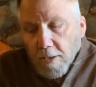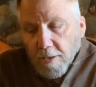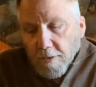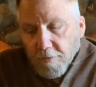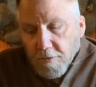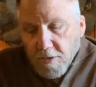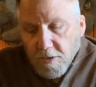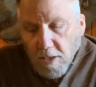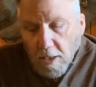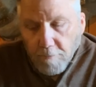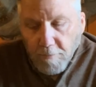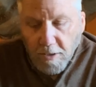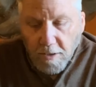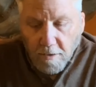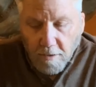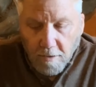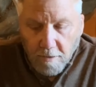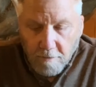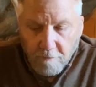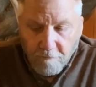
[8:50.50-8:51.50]
These come in
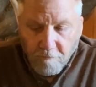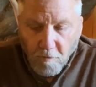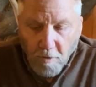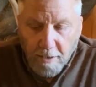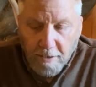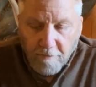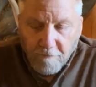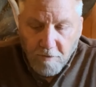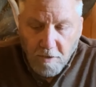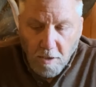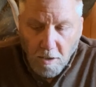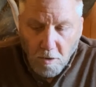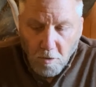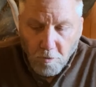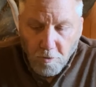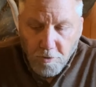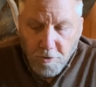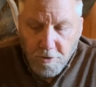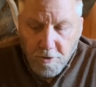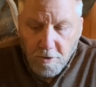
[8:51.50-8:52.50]
a variety of
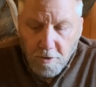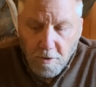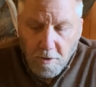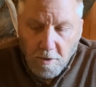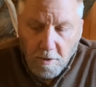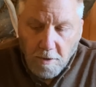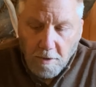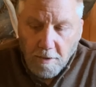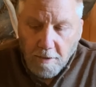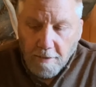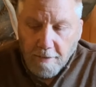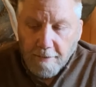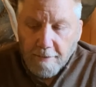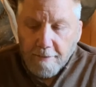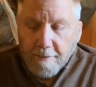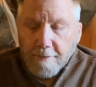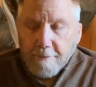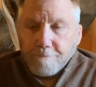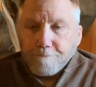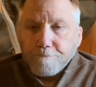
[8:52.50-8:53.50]
colors.
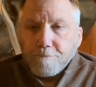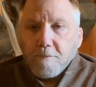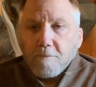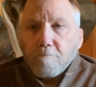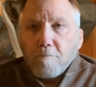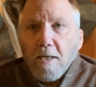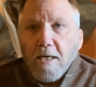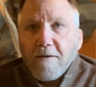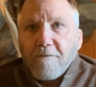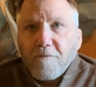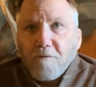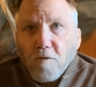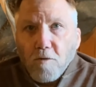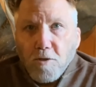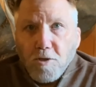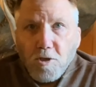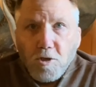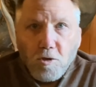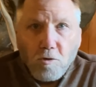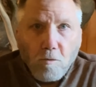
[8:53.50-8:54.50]
My
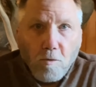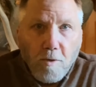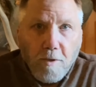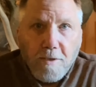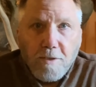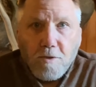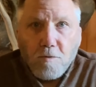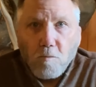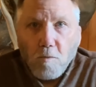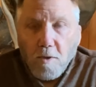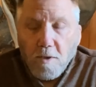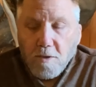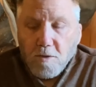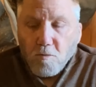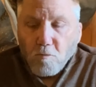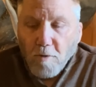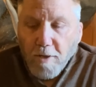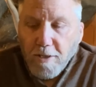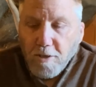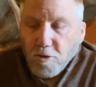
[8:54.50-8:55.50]
first choice was
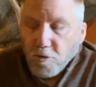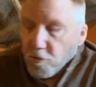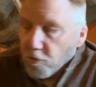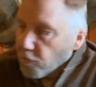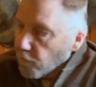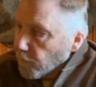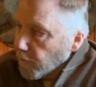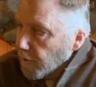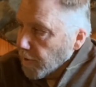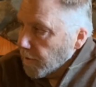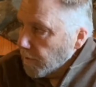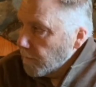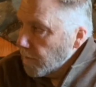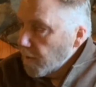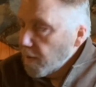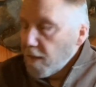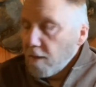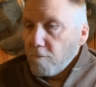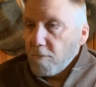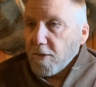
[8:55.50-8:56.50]
Ranger Green,
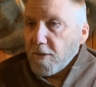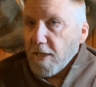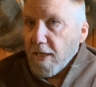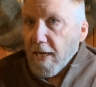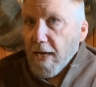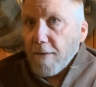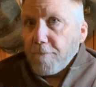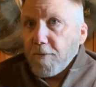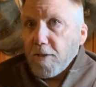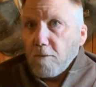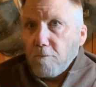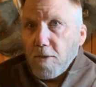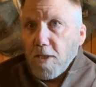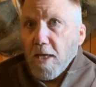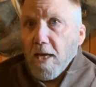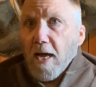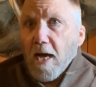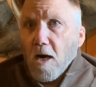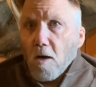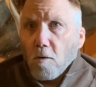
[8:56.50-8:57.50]
but they happened to be
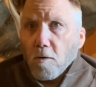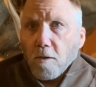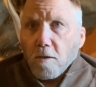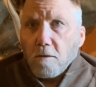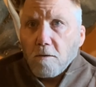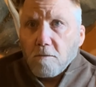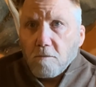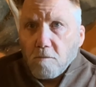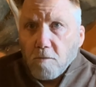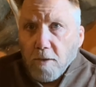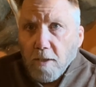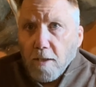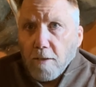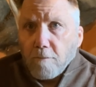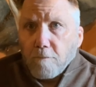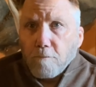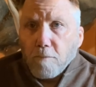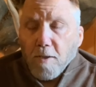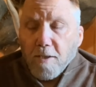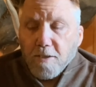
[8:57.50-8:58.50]
out when I
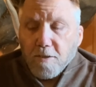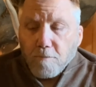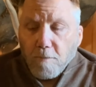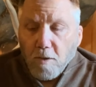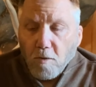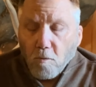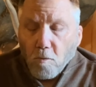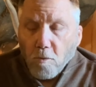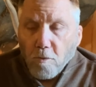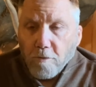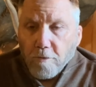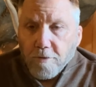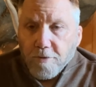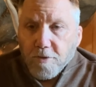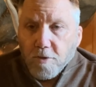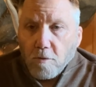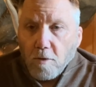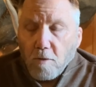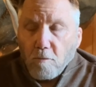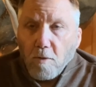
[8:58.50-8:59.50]
placed my order.
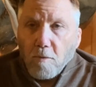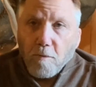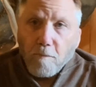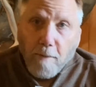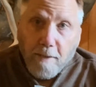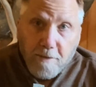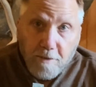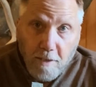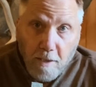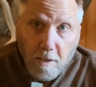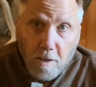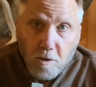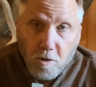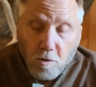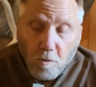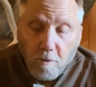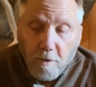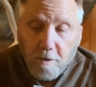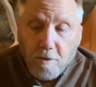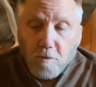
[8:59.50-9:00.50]
So I went with my second
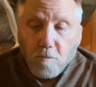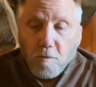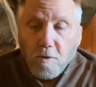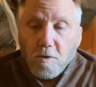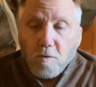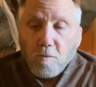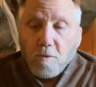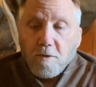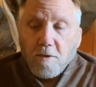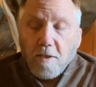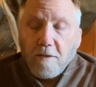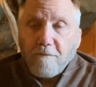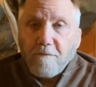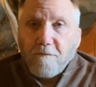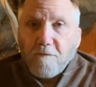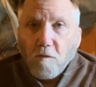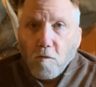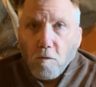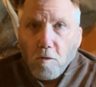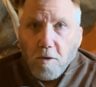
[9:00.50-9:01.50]
choice, which was a
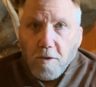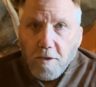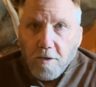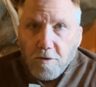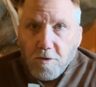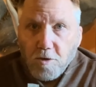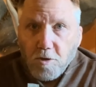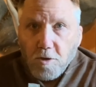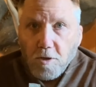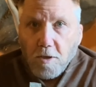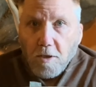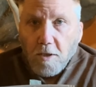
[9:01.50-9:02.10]
foliage.